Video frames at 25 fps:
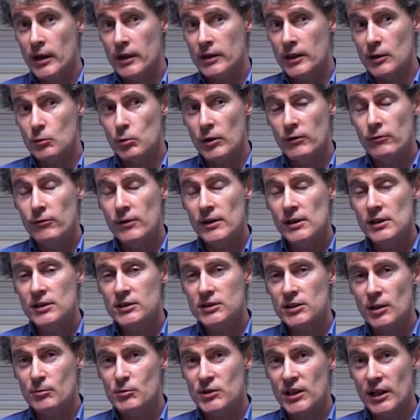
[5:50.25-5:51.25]
that we feel the
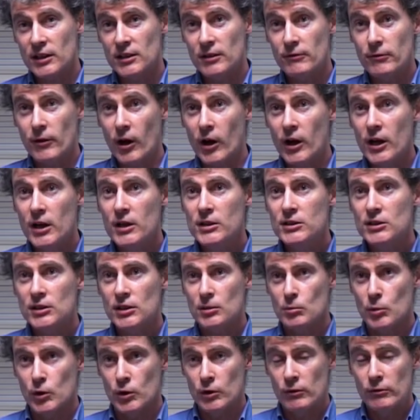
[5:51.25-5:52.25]
subjective urge
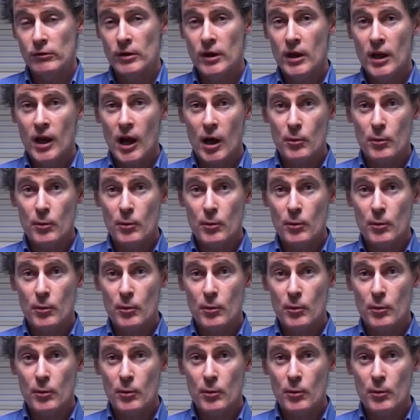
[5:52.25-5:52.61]
to move